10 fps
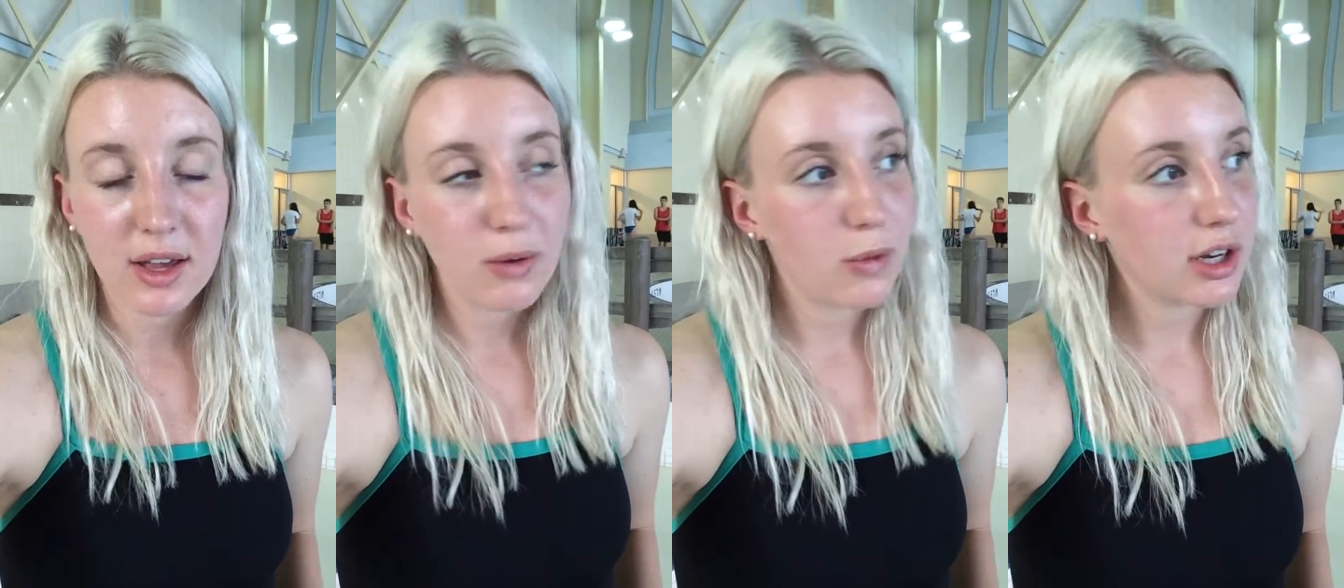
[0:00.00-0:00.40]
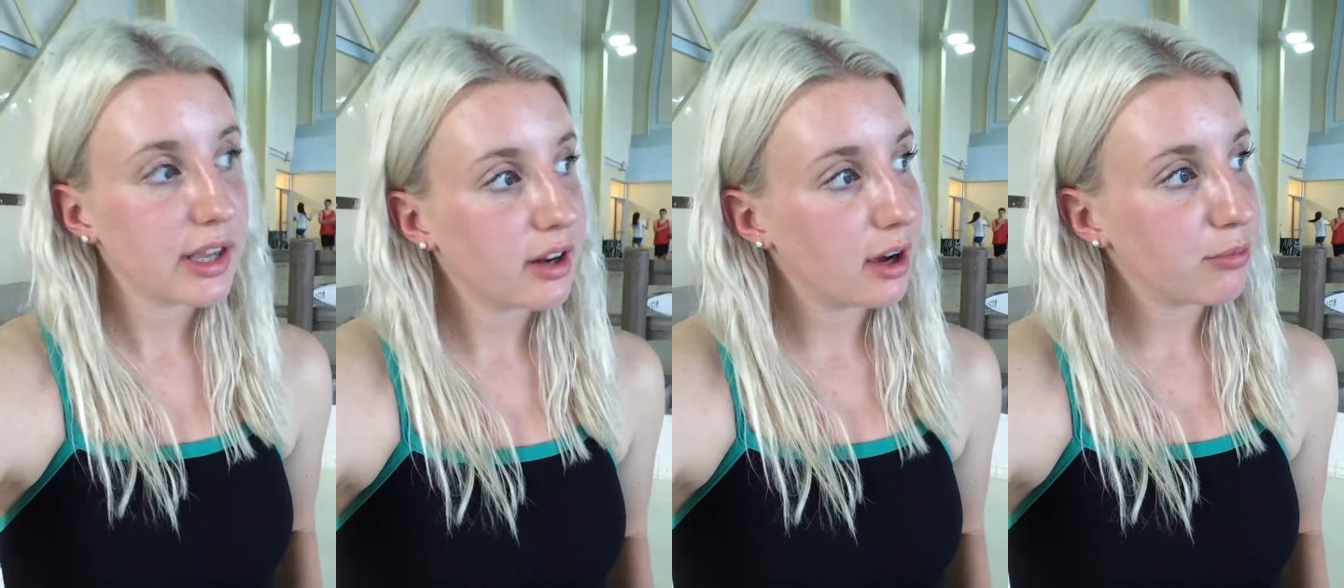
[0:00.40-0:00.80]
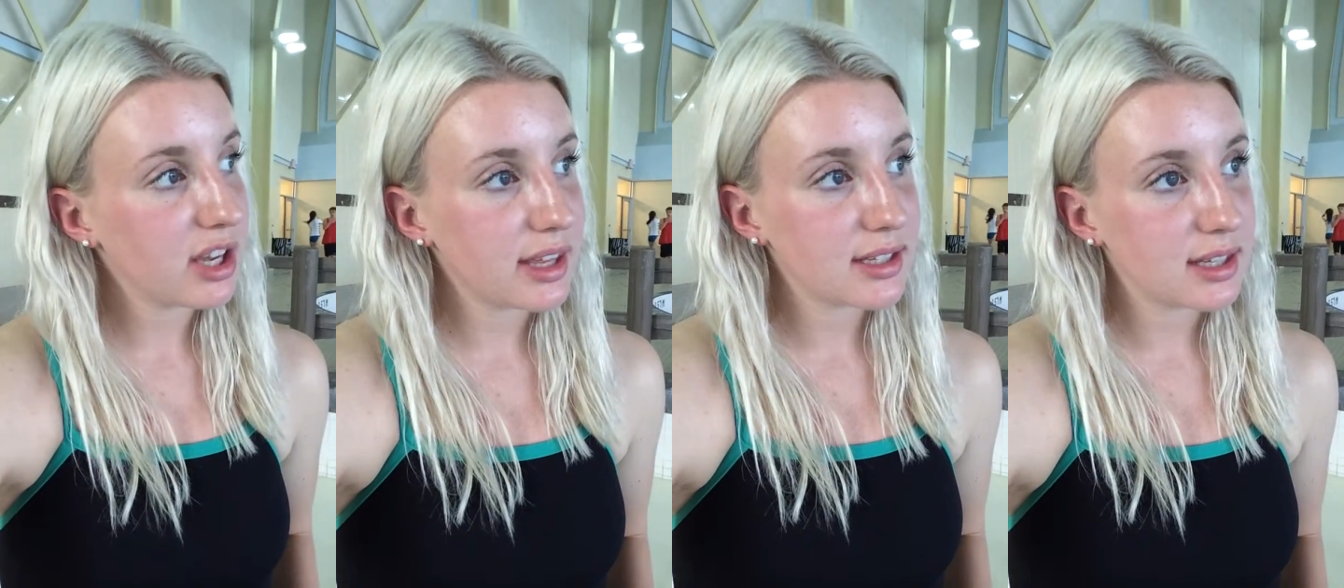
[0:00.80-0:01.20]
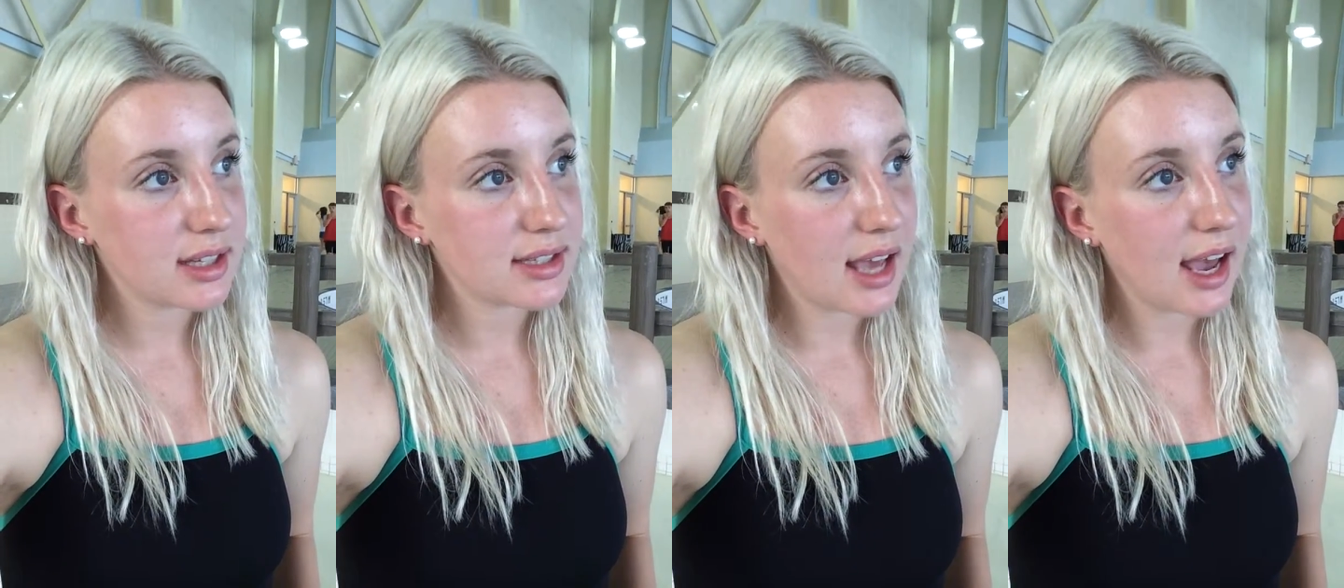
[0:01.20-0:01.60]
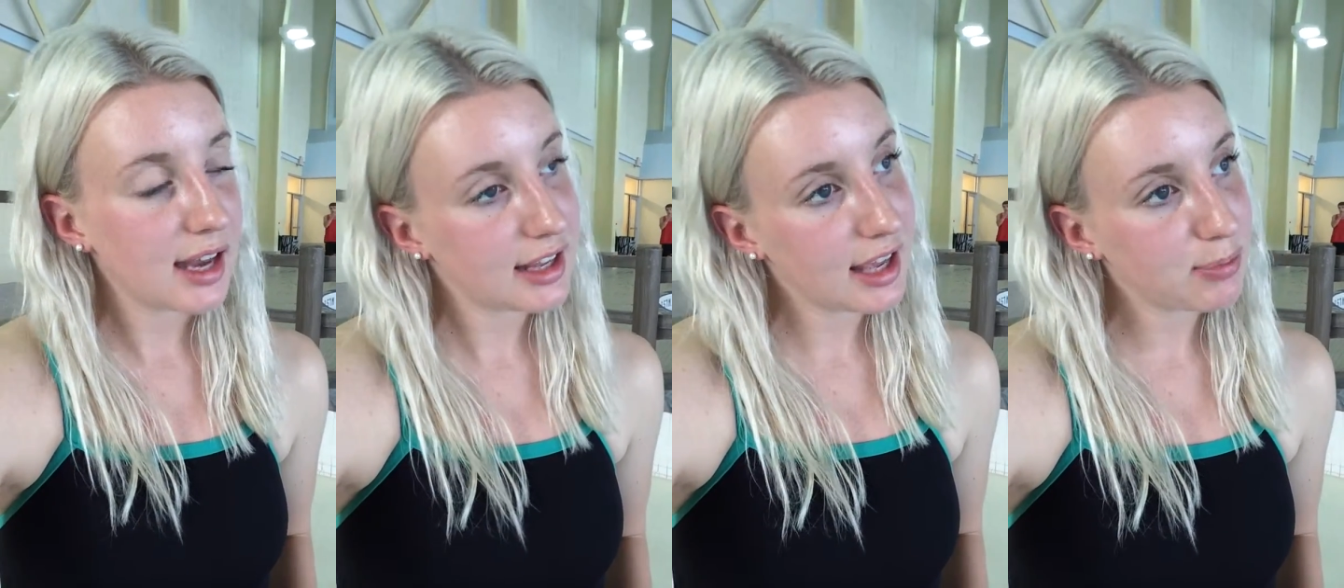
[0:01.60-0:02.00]
working on breathing to the side,
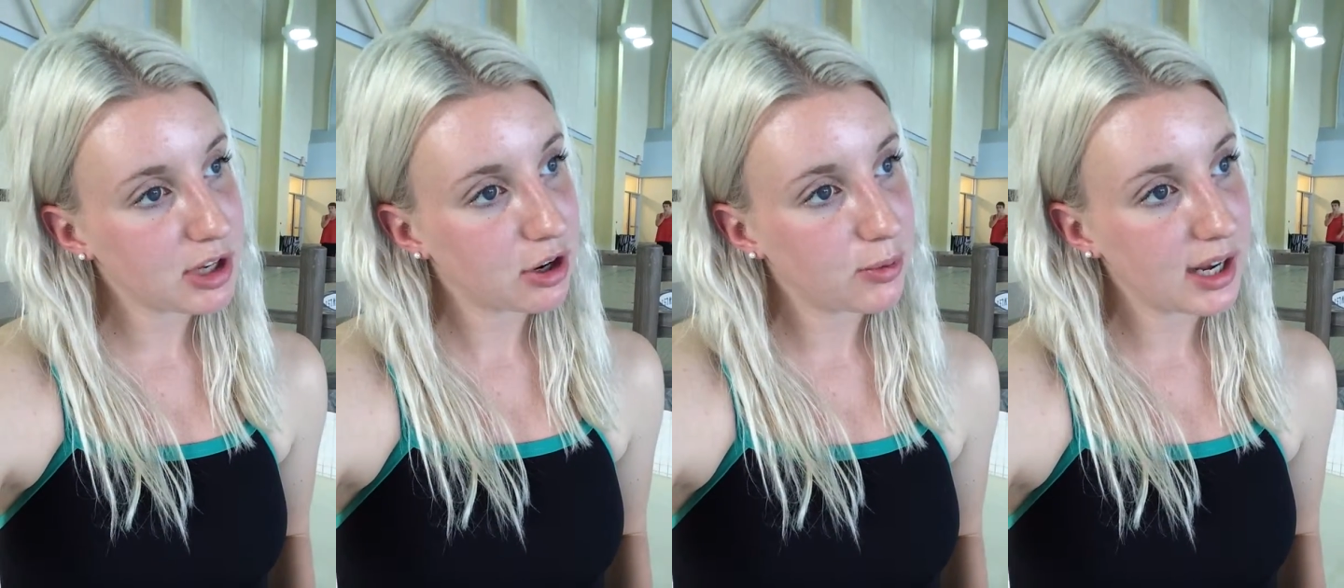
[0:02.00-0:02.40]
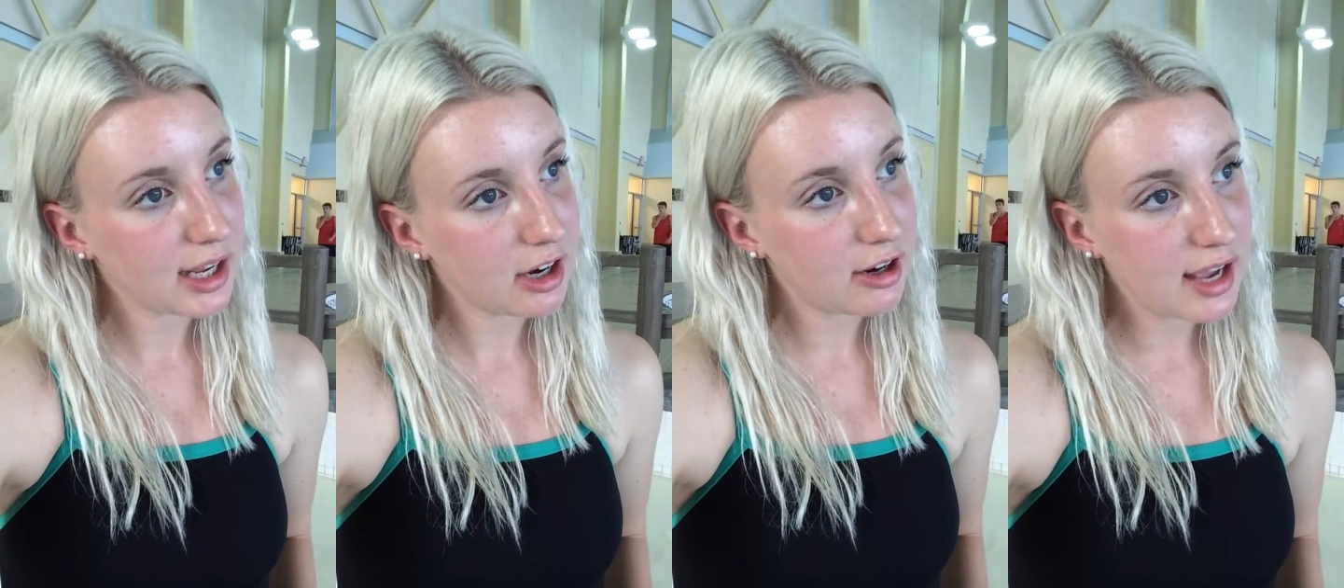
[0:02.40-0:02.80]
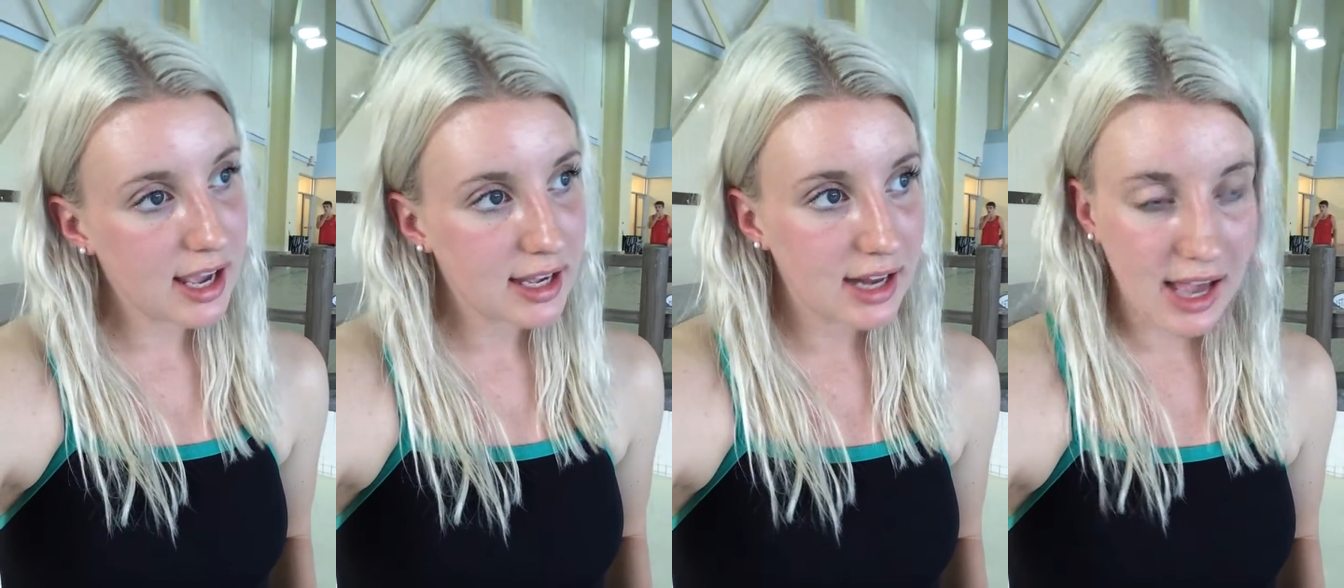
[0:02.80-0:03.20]
keeping her one ear in,